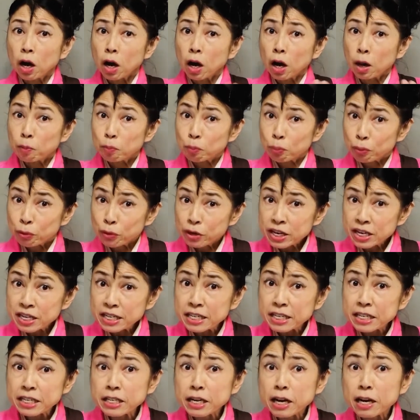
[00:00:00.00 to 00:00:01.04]
a
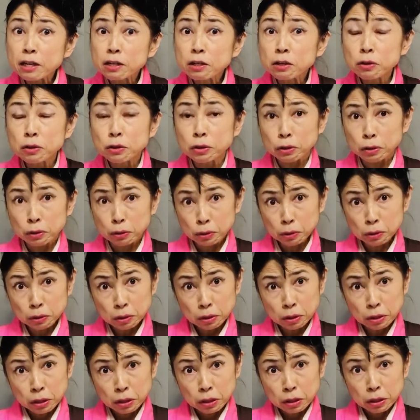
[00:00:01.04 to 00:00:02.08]
pretty young girl
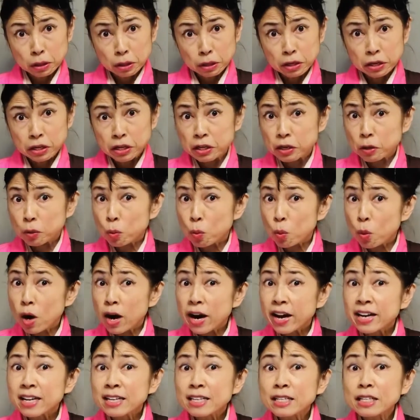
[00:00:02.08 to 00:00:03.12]
in a
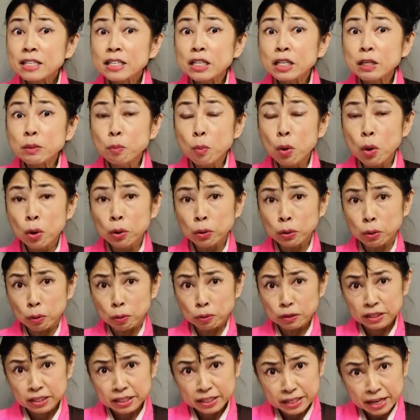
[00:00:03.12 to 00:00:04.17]
white kimono
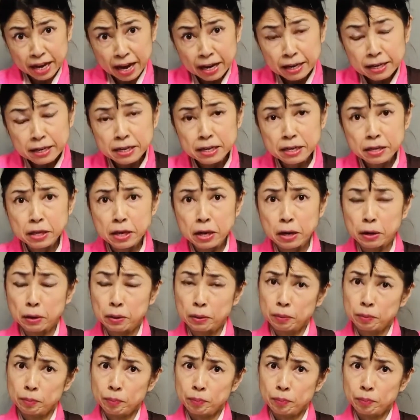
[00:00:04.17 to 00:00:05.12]
standing there.